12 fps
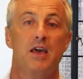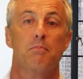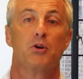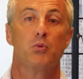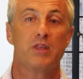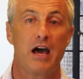
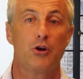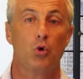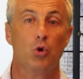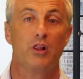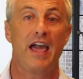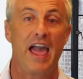but without
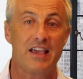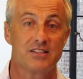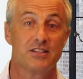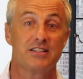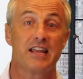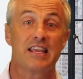all the
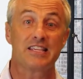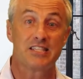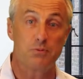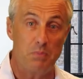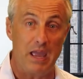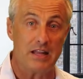hassles and
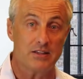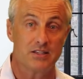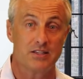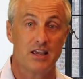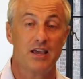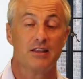
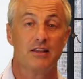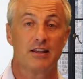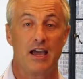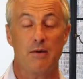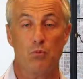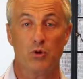expense that
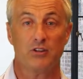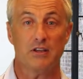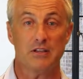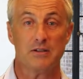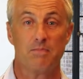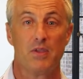come with
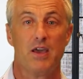it.